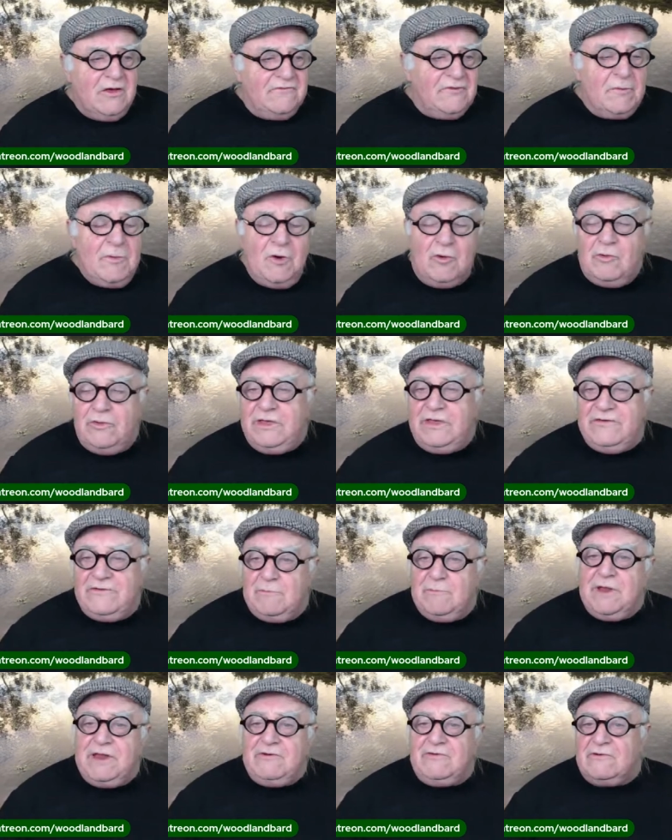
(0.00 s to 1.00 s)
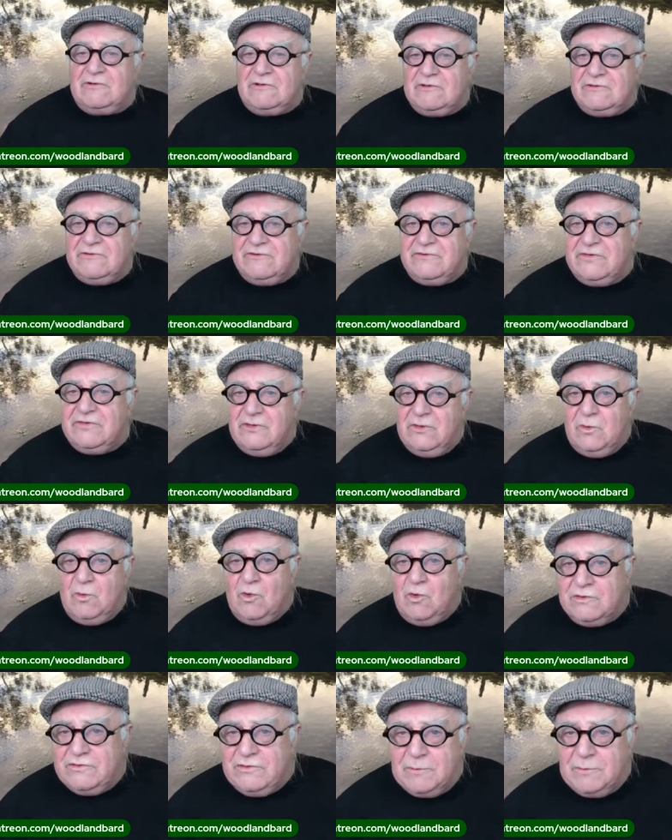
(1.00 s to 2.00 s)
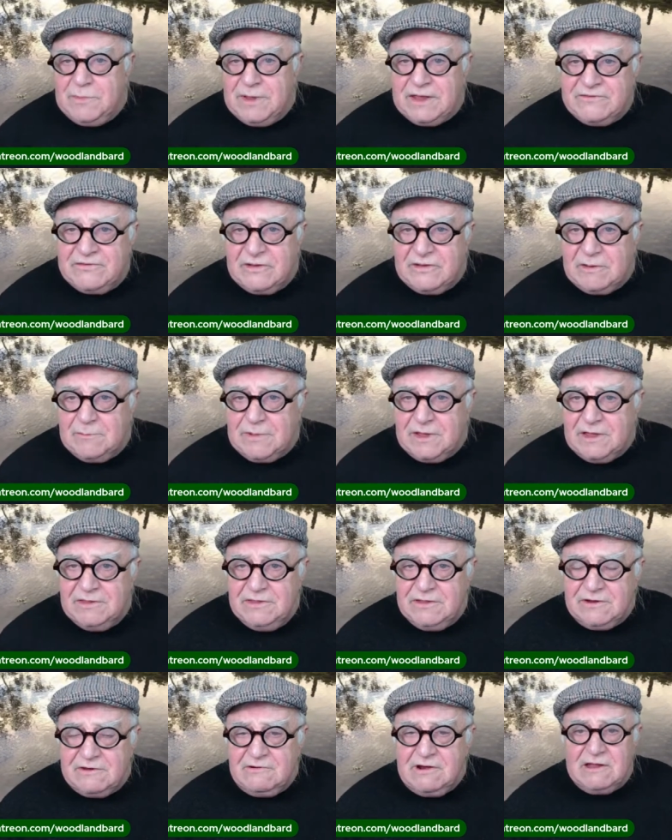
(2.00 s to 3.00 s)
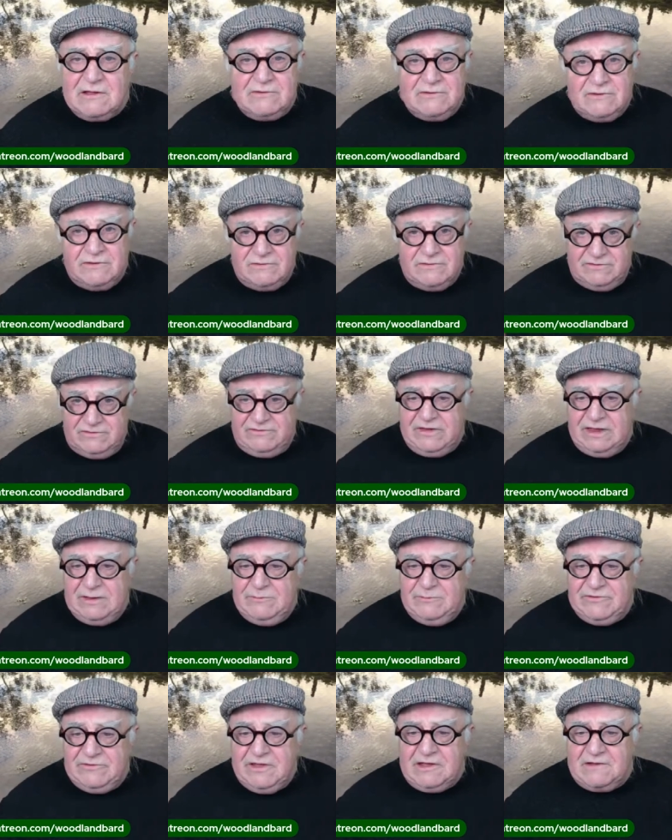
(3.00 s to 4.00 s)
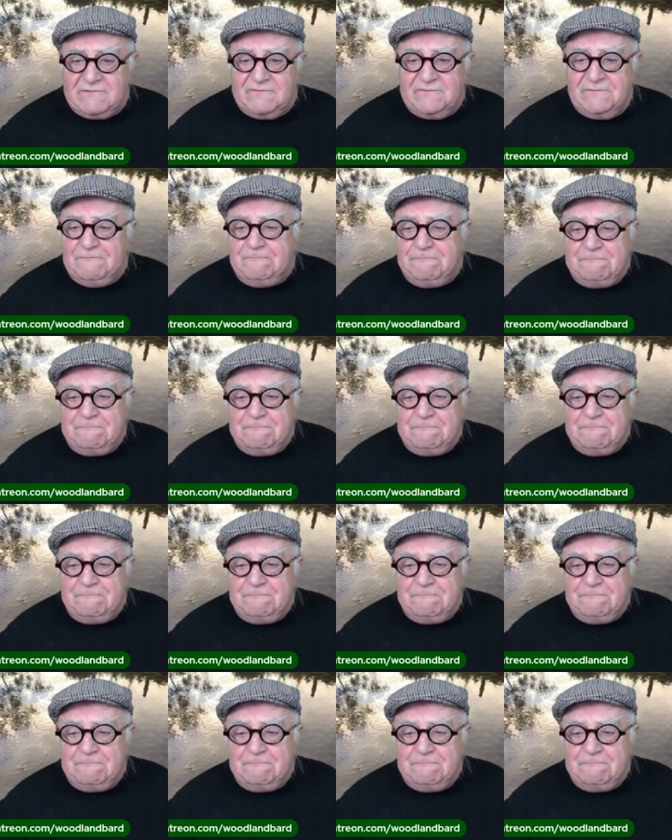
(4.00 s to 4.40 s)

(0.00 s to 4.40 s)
from all these minerals that the water picks up underground, same stuff.